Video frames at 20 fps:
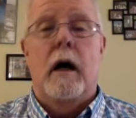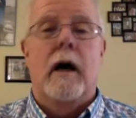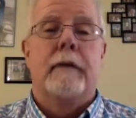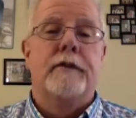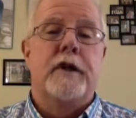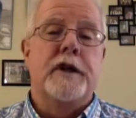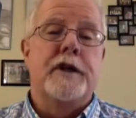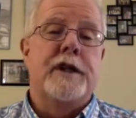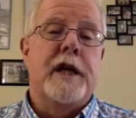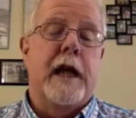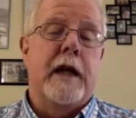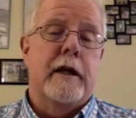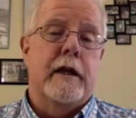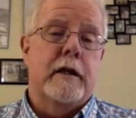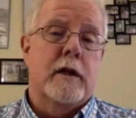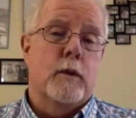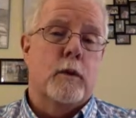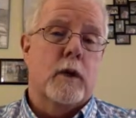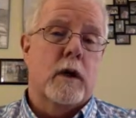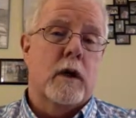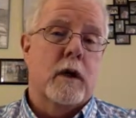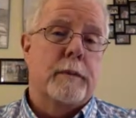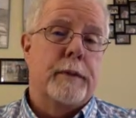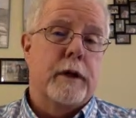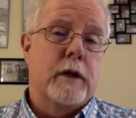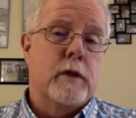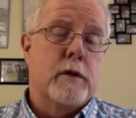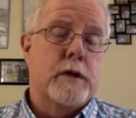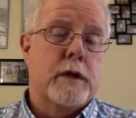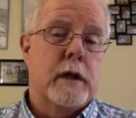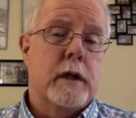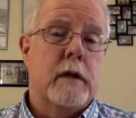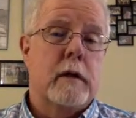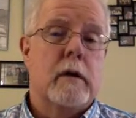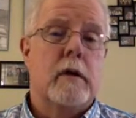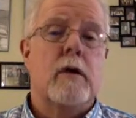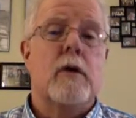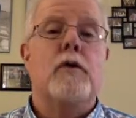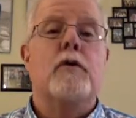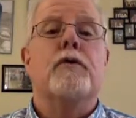of the data that we're going to be using
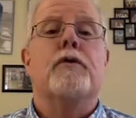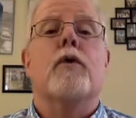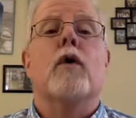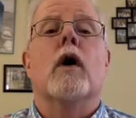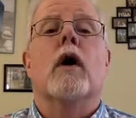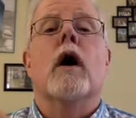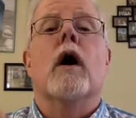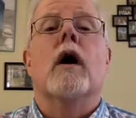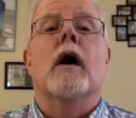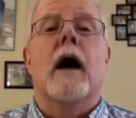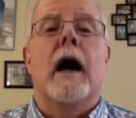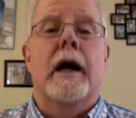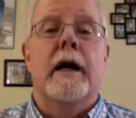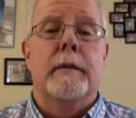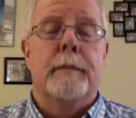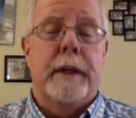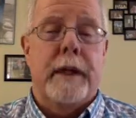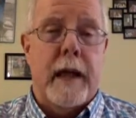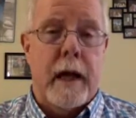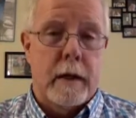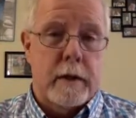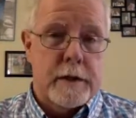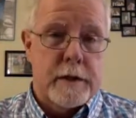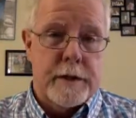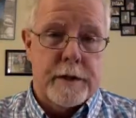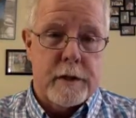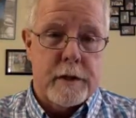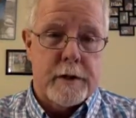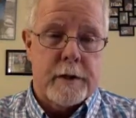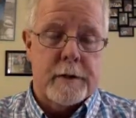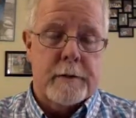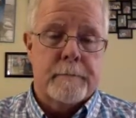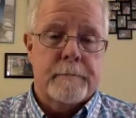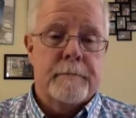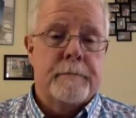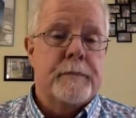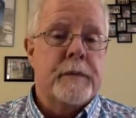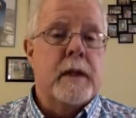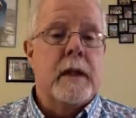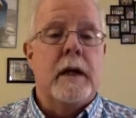for our item analysis.
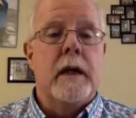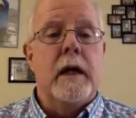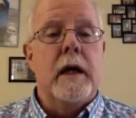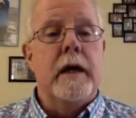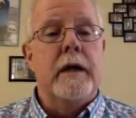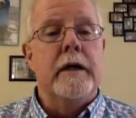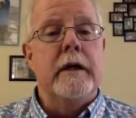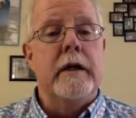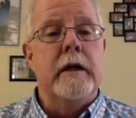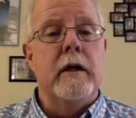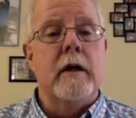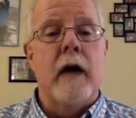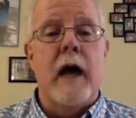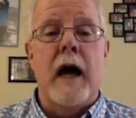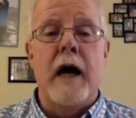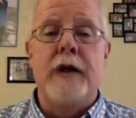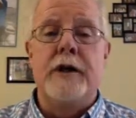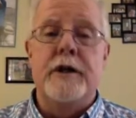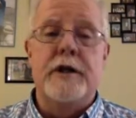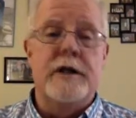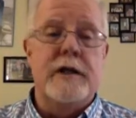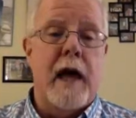And here I just